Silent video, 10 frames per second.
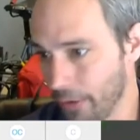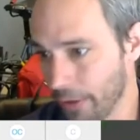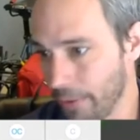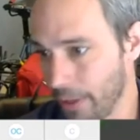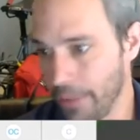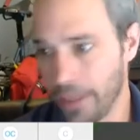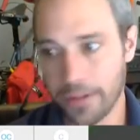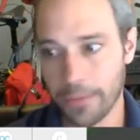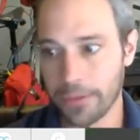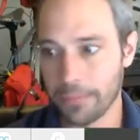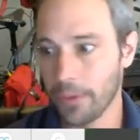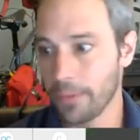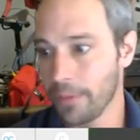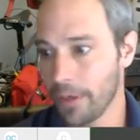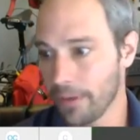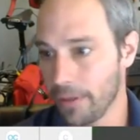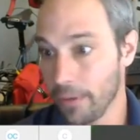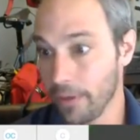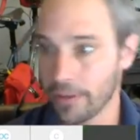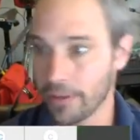fourth part because the most important part is the
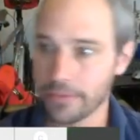boiler.